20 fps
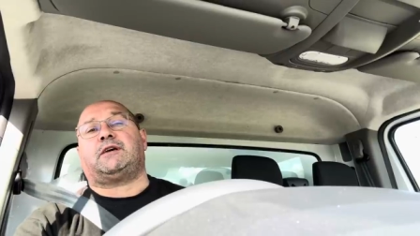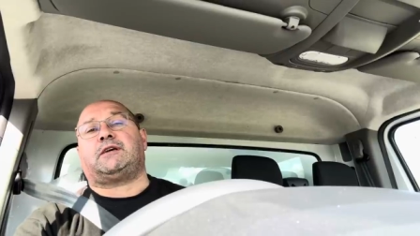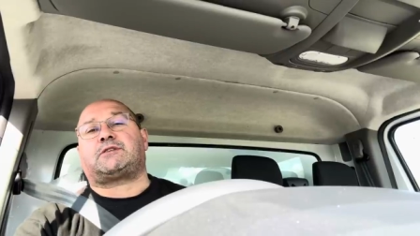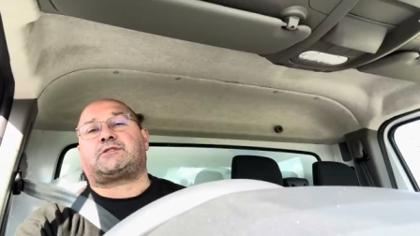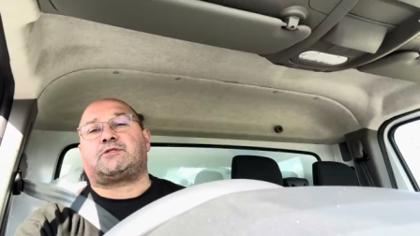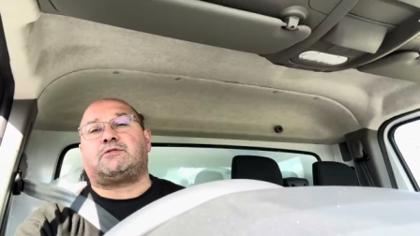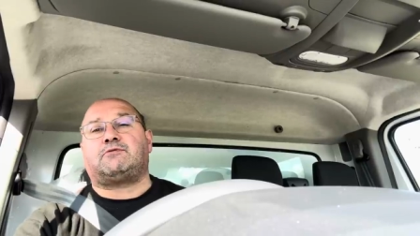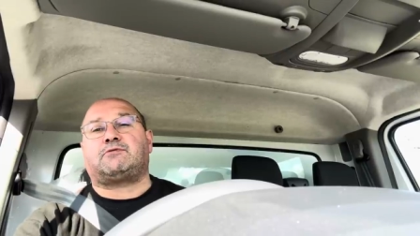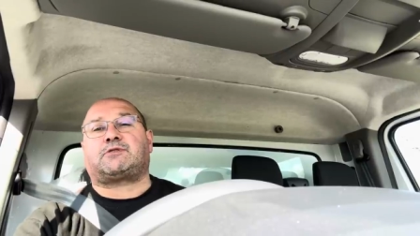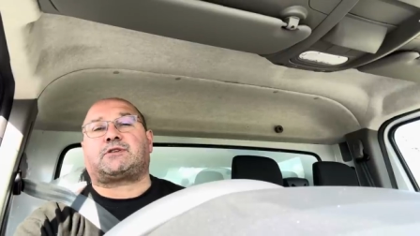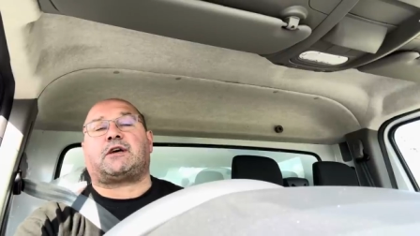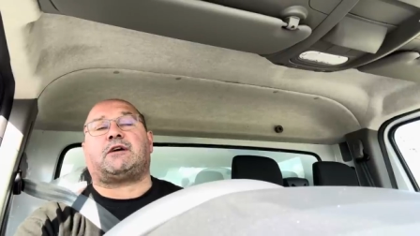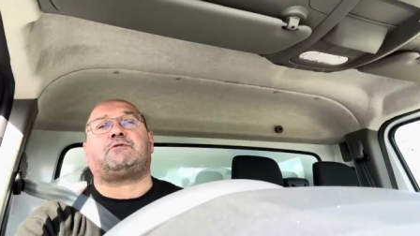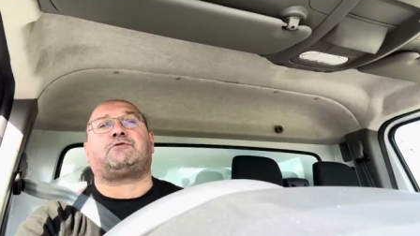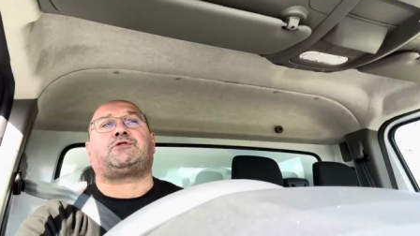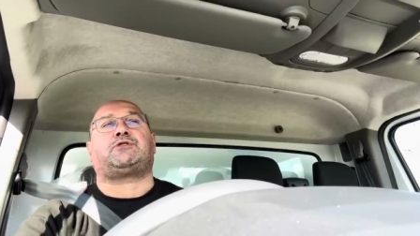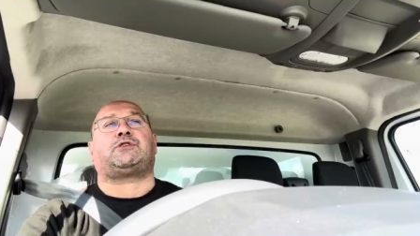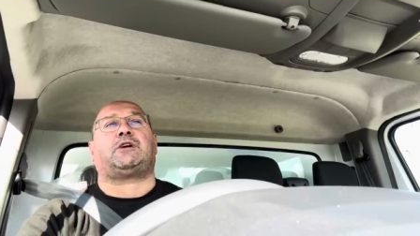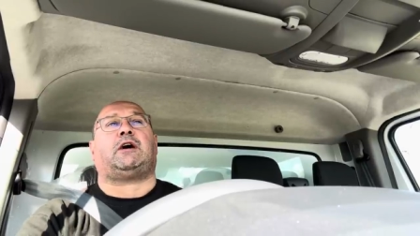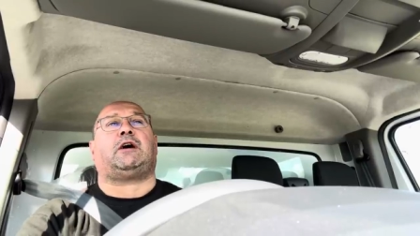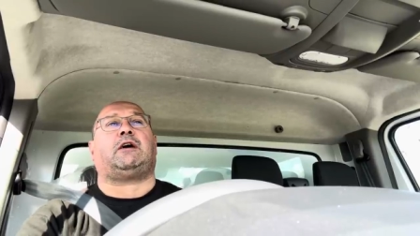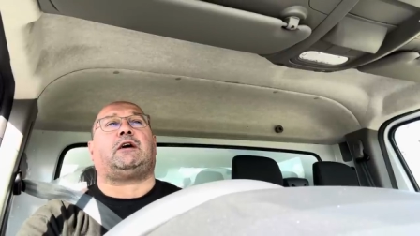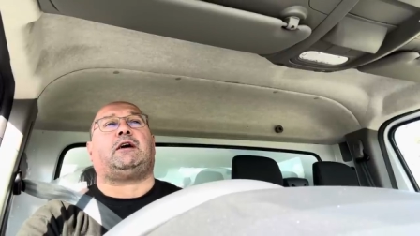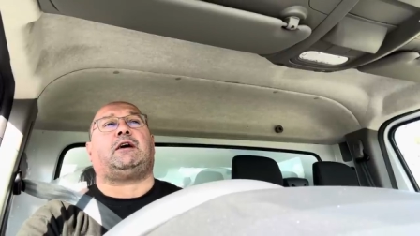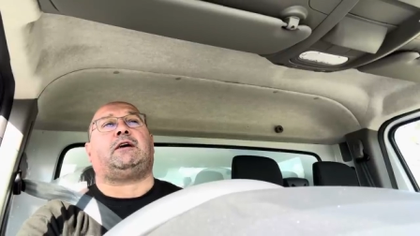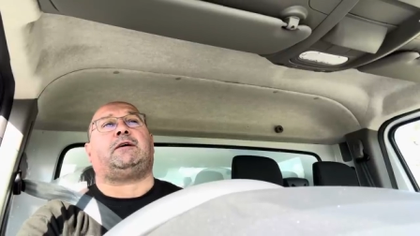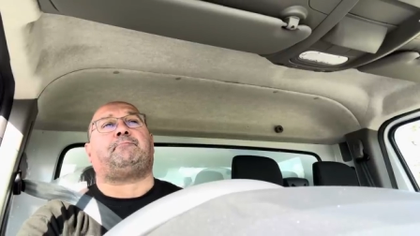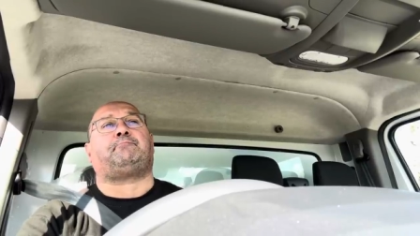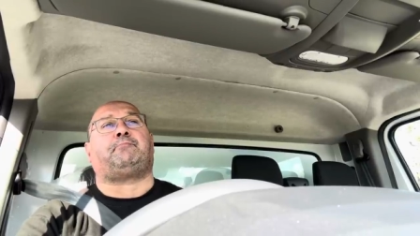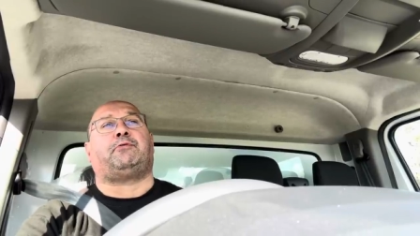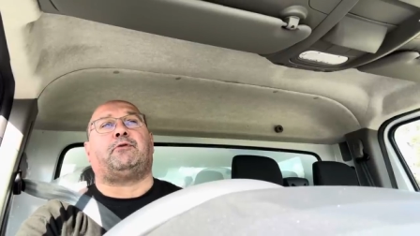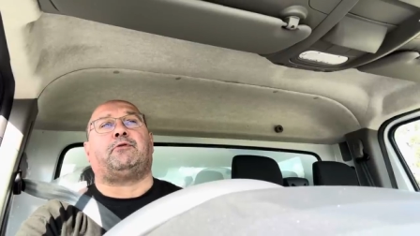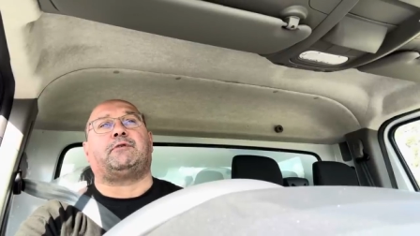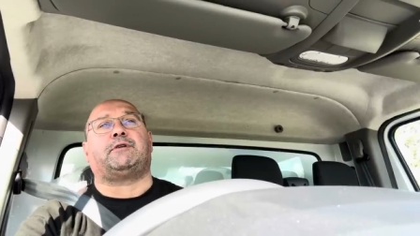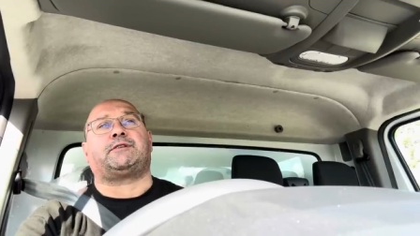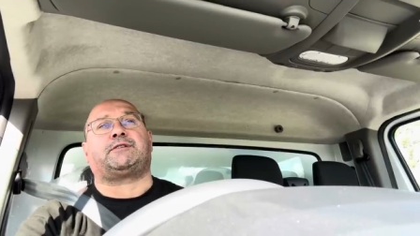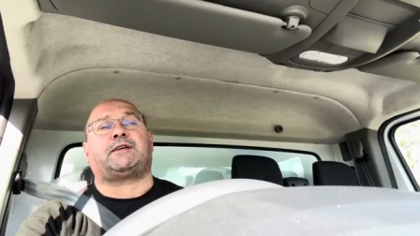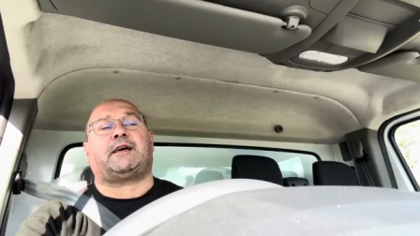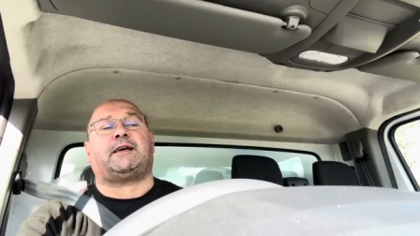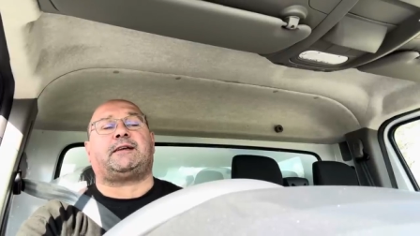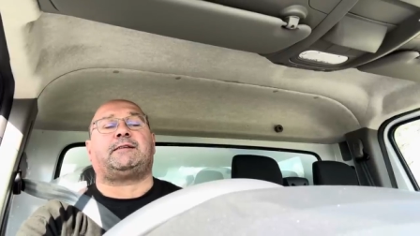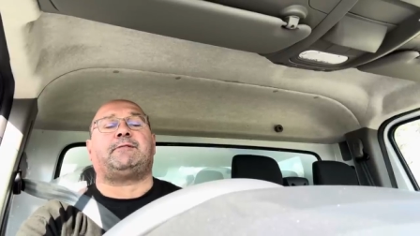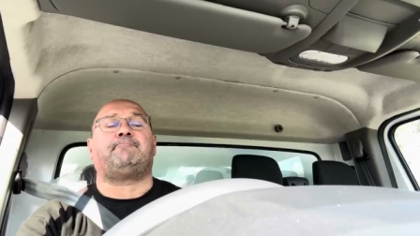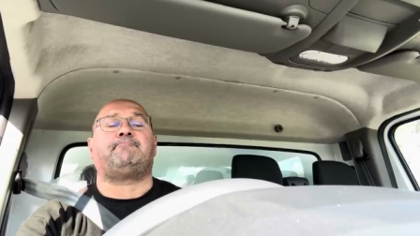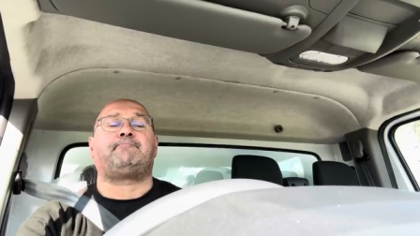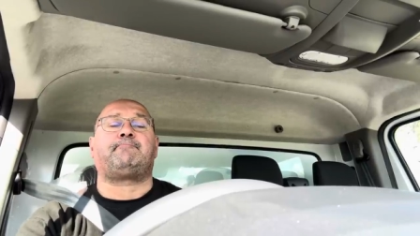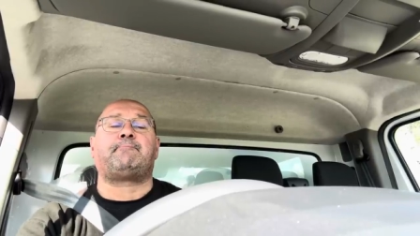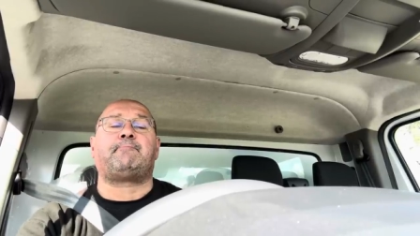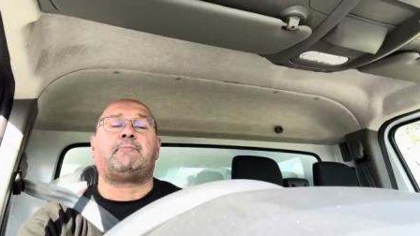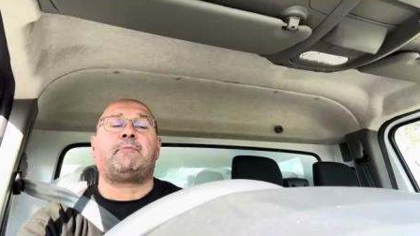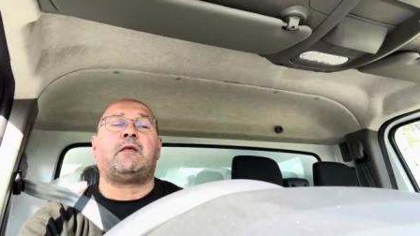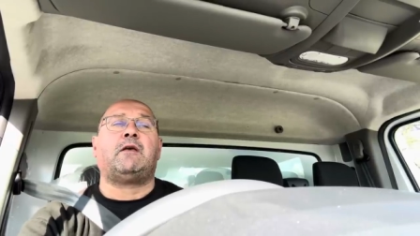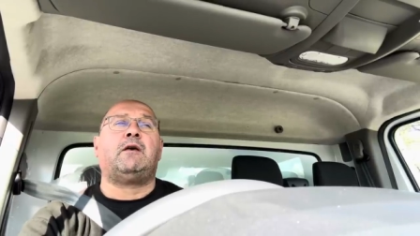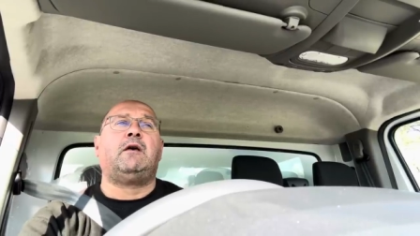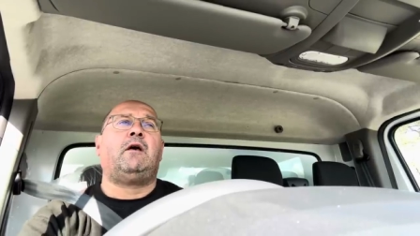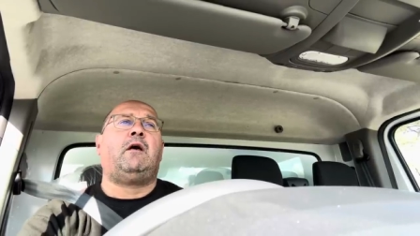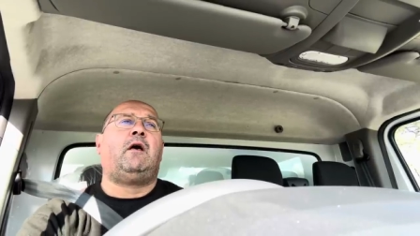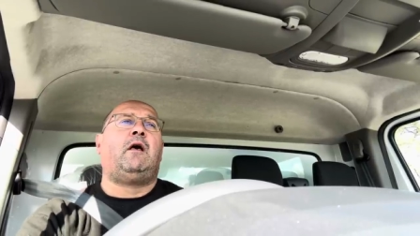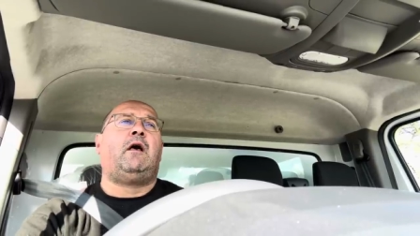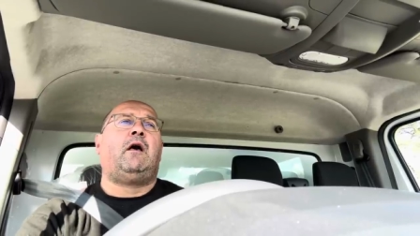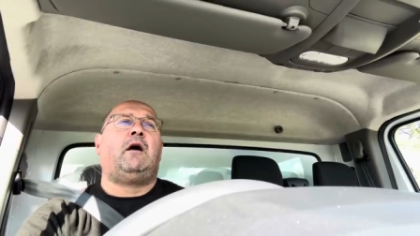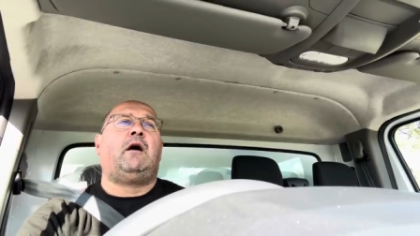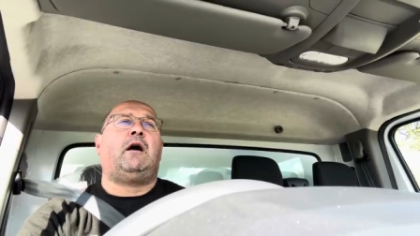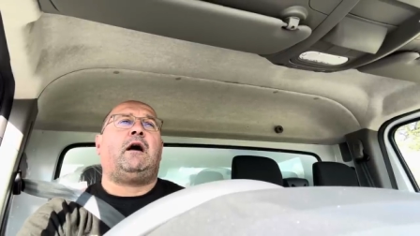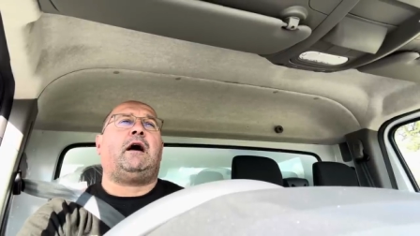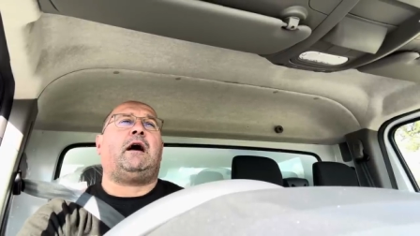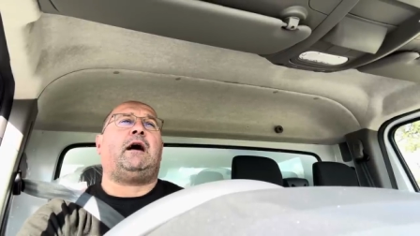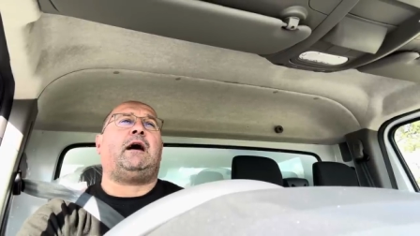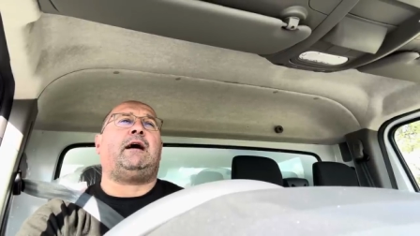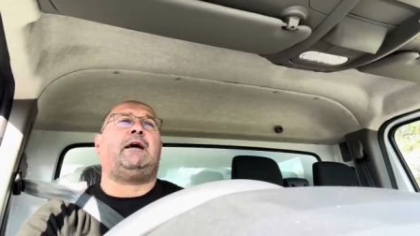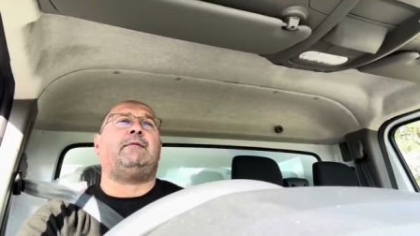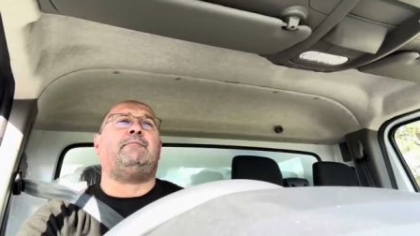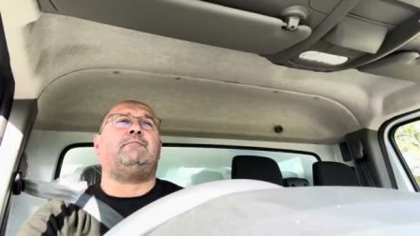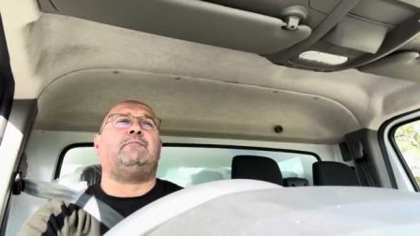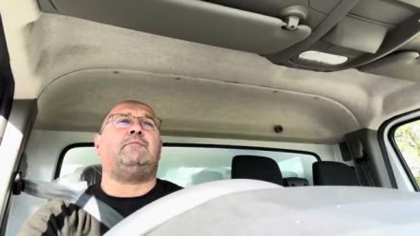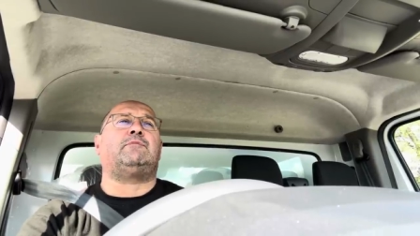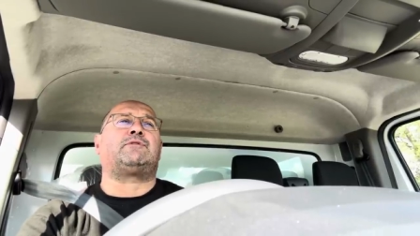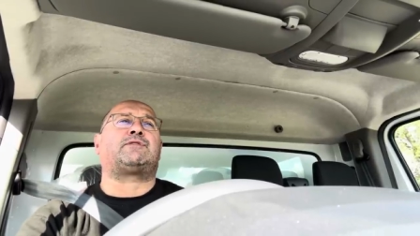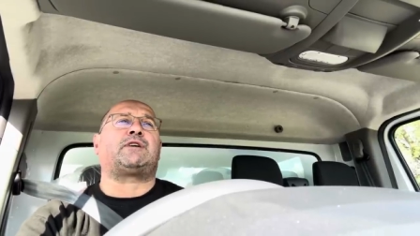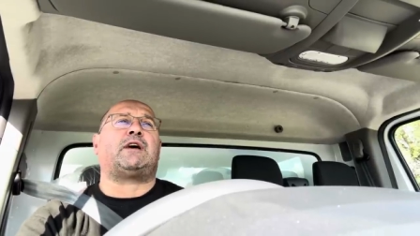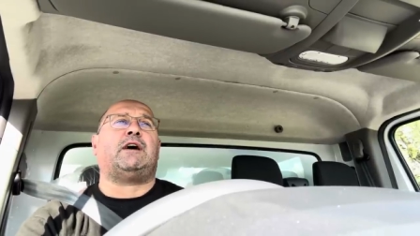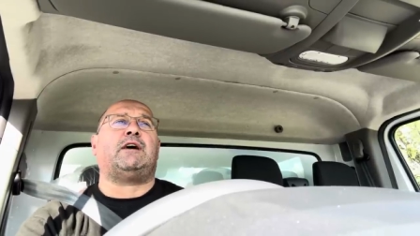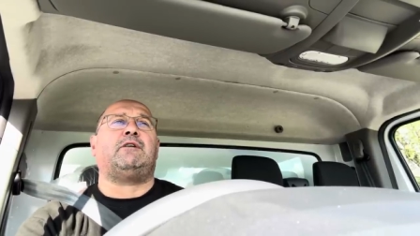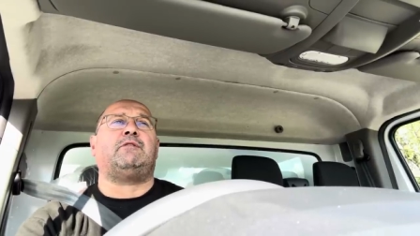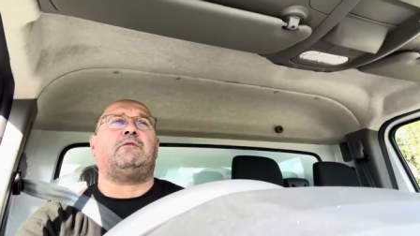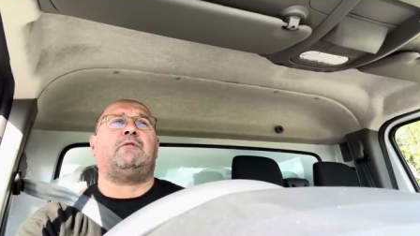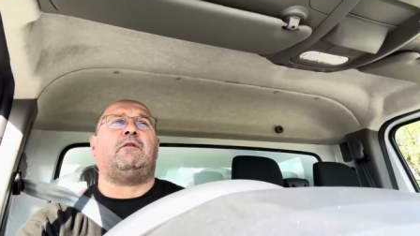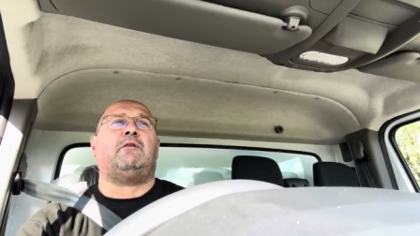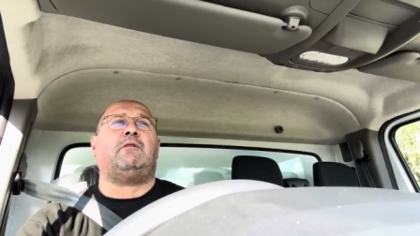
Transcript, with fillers: it's also shut at Portishead um, so